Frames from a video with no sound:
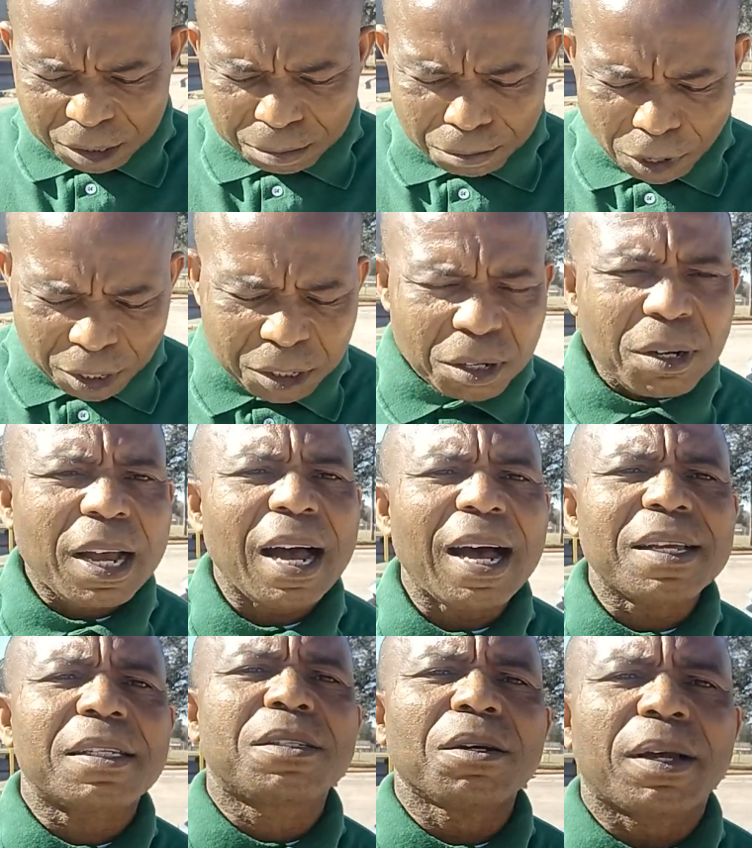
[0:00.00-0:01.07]
Muscle
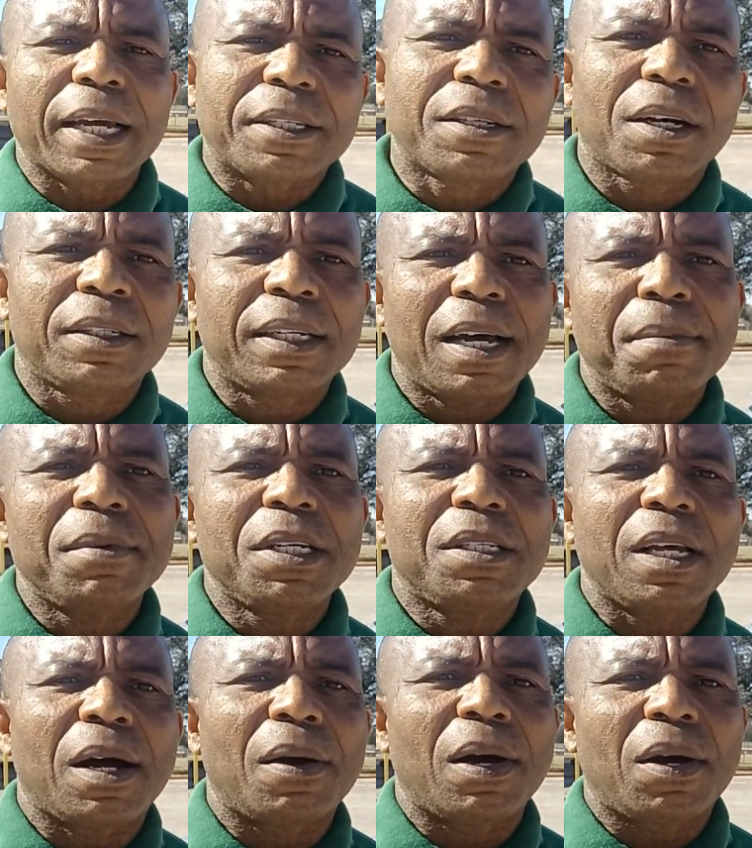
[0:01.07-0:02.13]
cars took a turn. That means
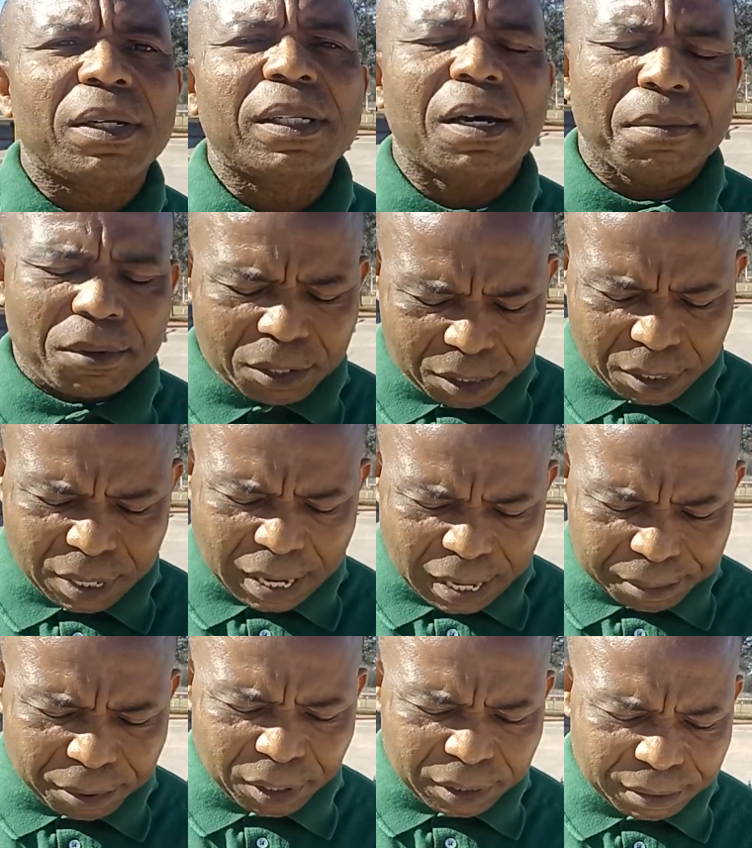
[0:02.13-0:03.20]
there were other muscle cars,
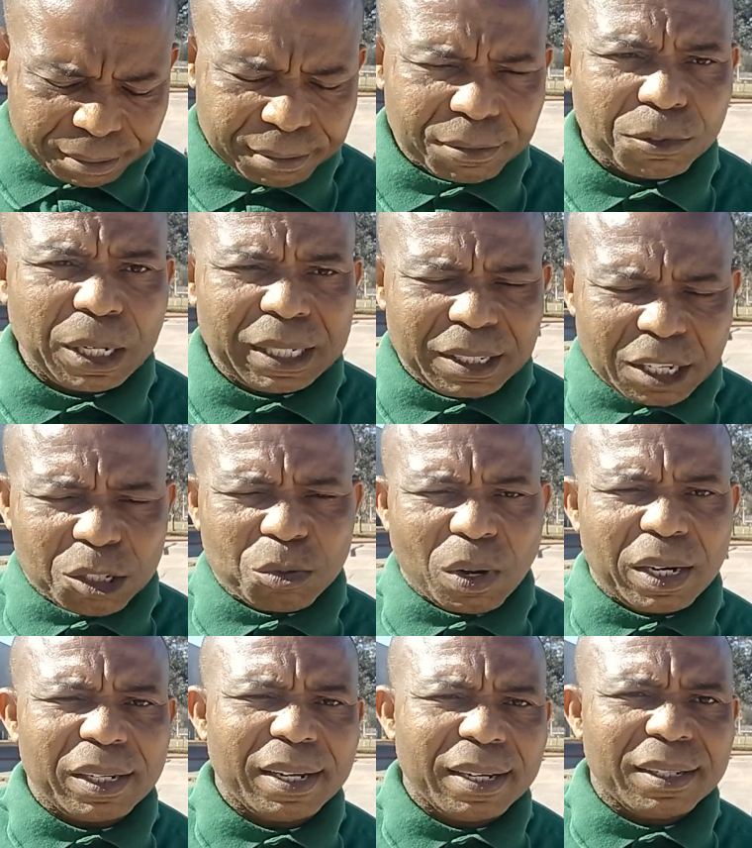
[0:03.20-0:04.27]
but when this
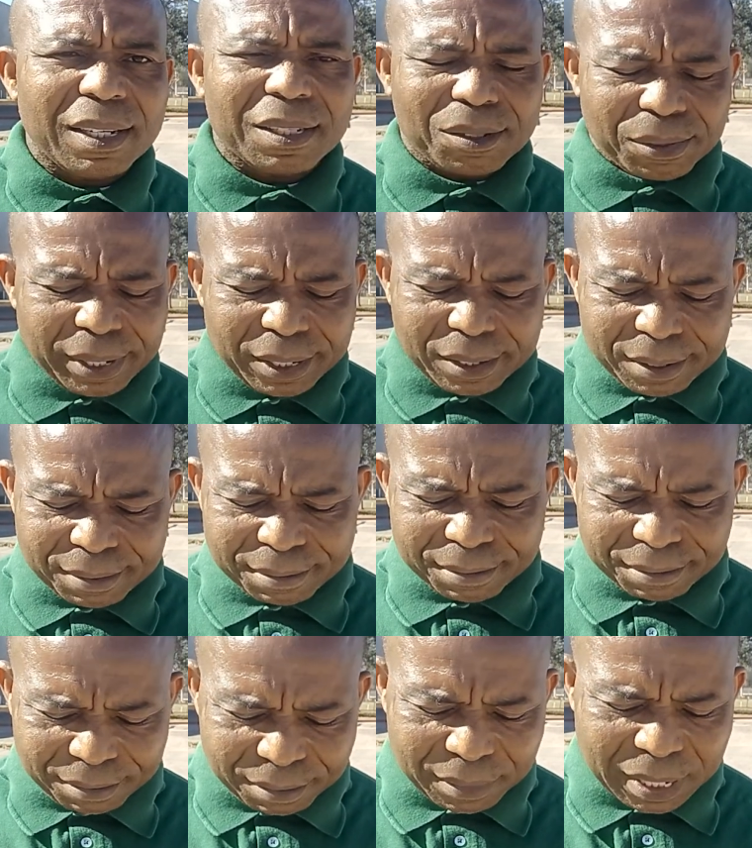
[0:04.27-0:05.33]
one hit the street,
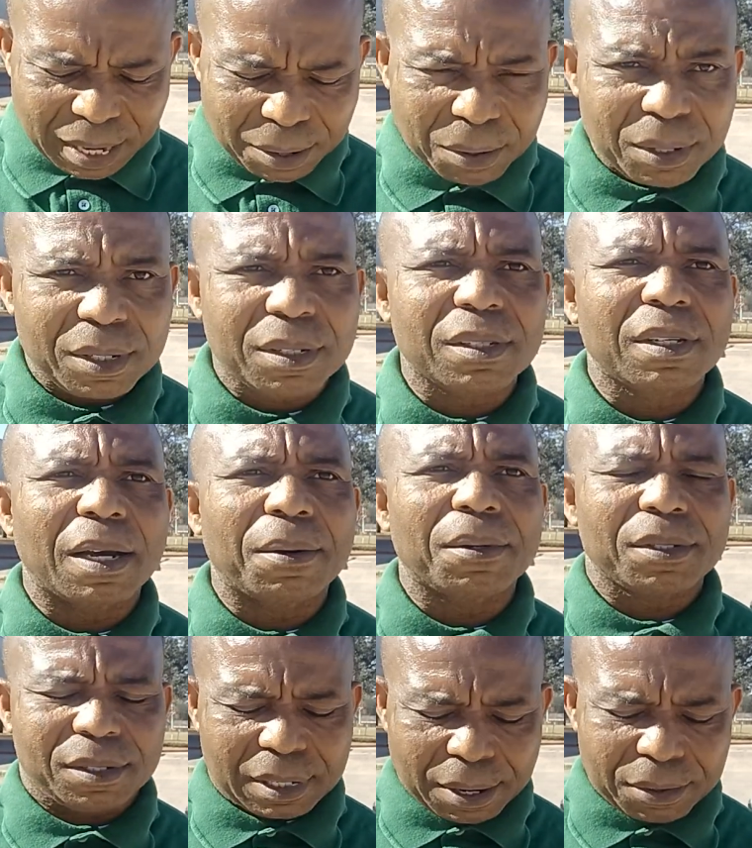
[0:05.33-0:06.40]
there was
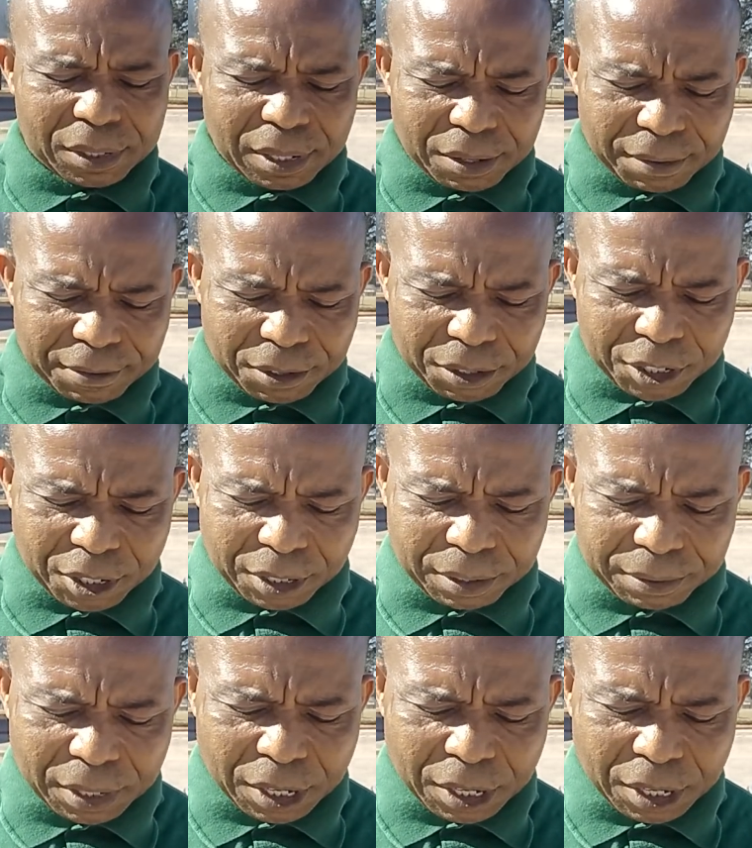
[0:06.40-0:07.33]
a revolution,